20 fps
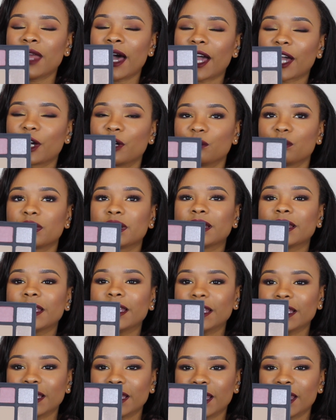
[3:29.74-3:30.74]
not
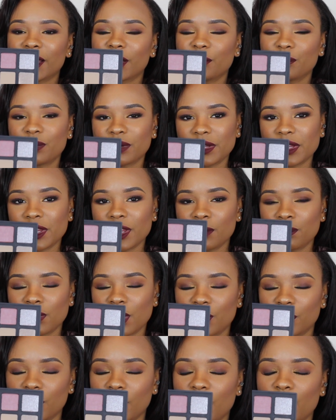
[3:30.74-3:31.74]
completely
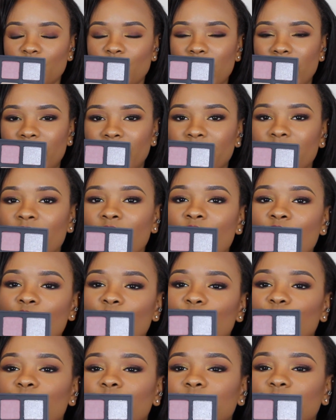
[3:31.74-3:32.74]
blown away
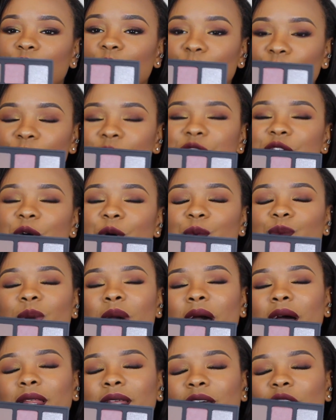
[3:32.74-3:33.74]
with the Cool Tone
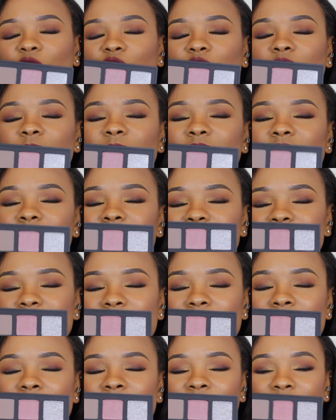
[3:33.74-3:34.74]
palette, only because
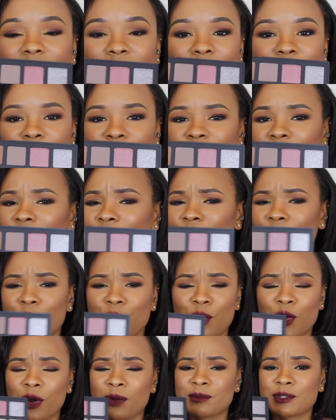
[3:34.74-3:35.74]
I am a
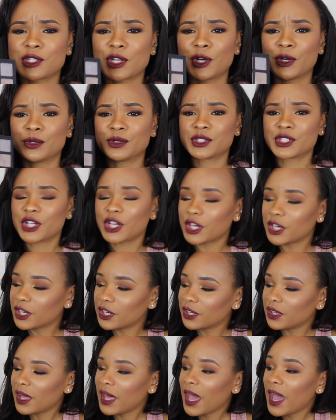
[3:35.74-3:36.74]
warm toned
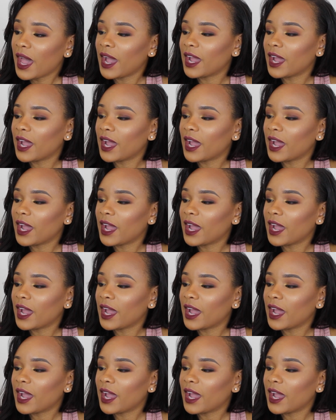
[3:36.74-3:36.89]
girl.